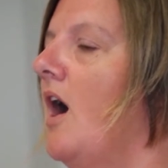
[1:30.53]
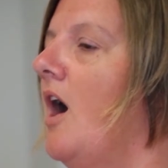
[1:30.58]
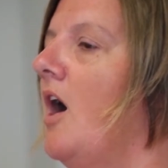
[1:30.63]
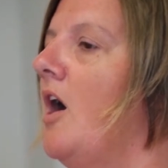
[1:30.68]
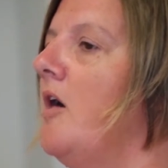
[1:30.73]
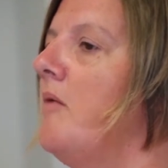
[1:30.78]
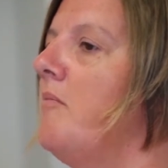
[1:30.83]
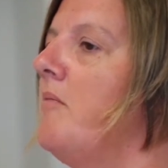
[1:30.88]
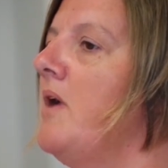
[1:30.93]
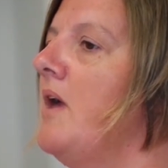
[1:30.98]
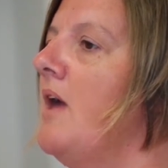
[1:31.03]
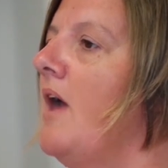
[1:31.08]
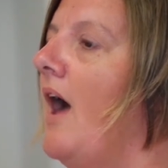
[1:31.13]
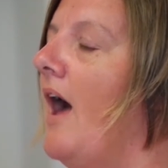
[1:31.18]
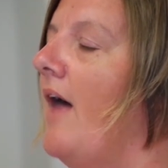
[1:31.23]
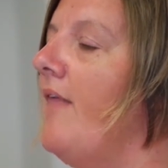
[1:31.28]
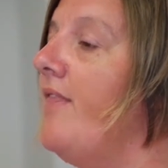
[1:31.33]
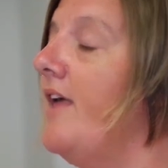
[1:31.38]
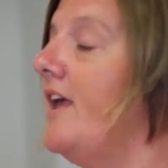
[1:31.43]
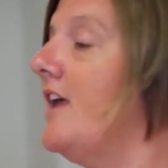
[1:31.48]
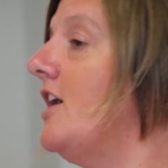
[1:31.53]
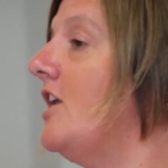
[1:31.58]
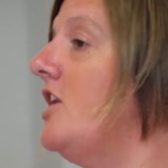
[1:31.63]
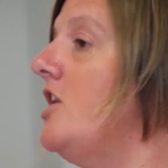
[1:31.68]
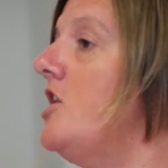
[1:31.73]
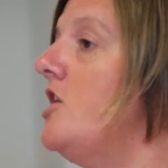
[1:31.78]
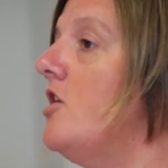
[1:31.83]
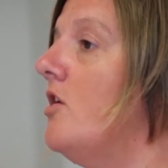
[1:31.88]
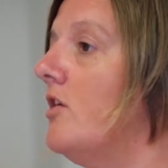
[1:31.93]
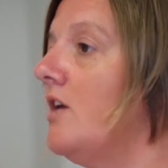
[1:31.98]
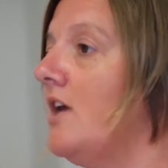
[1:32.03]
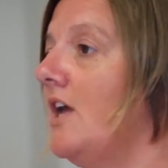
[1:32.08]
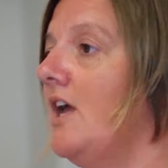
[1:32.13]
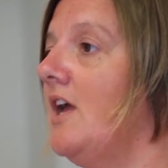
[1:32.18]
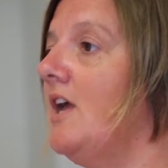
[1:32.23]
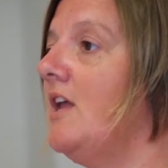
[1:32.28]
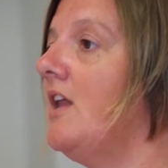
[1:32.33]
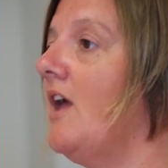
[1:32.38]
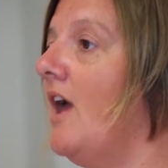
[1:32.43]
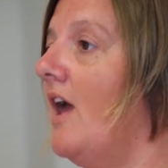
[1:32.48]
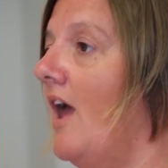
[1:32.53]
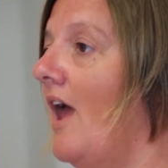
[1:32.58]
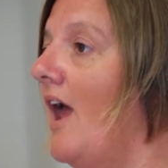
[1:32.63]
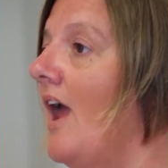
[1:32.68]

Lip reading: And they can log in at